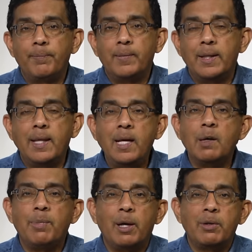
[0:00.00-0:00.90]
can think
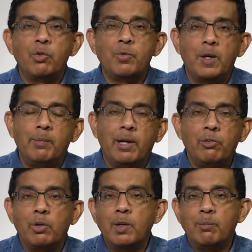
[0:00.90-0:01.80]
about this very
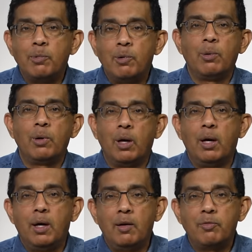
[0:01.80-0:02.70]
much in the mode
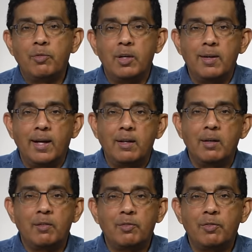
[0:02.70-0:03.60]
of
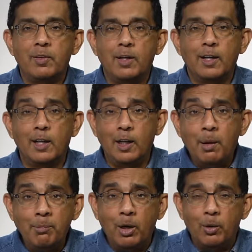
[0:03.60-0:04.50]
Detective
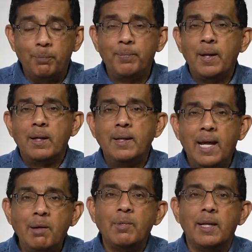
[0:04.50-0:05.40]
Columbo,
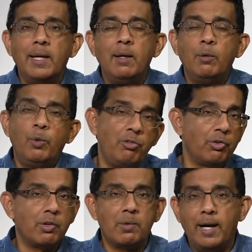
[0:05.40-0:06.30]
namely, which
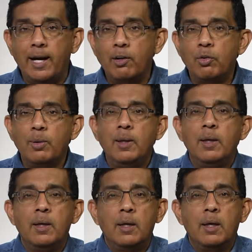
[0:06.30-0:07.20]
is correct.
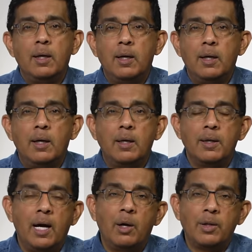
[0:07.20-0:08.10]

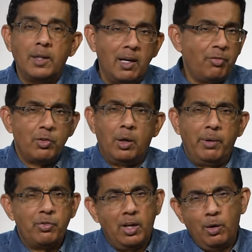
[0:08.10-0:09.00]
Now, the left is
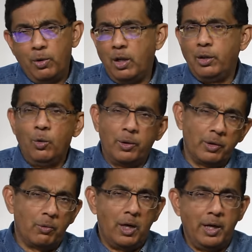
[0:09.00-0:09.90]
always saying, well, you on
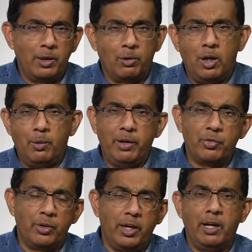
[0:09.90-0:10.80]
the right are
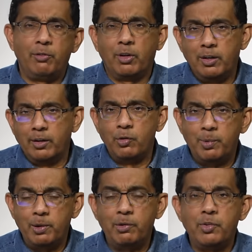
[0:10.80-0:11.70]
always engaging in
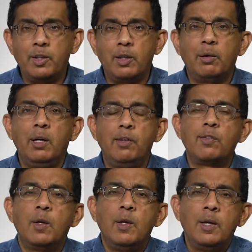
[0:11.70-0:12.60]
conspiracy
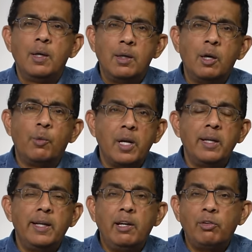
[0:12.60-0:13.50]
theories. No, we're
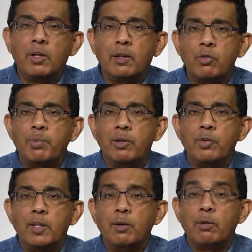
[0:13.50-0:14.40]
not engaging in
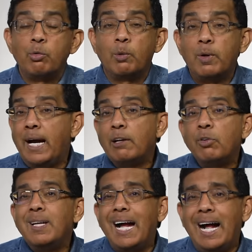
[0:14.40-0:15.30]
conspiracy theories. What we're
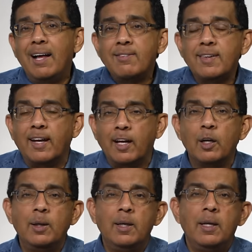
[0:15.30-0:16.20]
actually
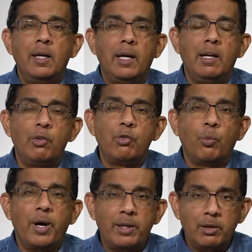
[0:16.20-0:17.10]
asking is
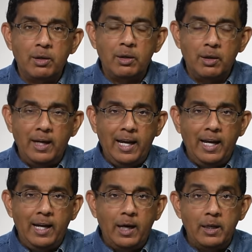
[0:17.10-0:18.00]
whether
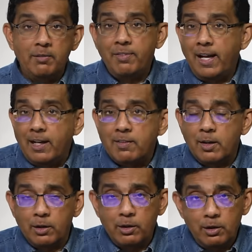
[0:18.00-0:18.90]
an event
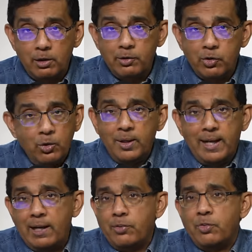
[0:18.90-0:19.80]
that occurs, and you
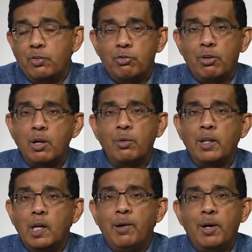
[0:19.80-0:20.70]
can ask this
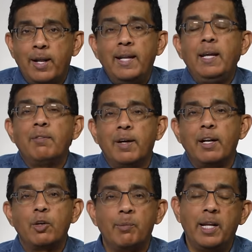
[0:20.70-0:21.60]
generally about any
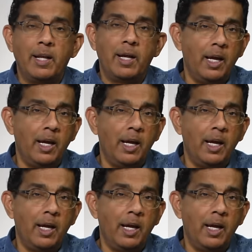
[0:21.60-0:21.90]
event. I mean,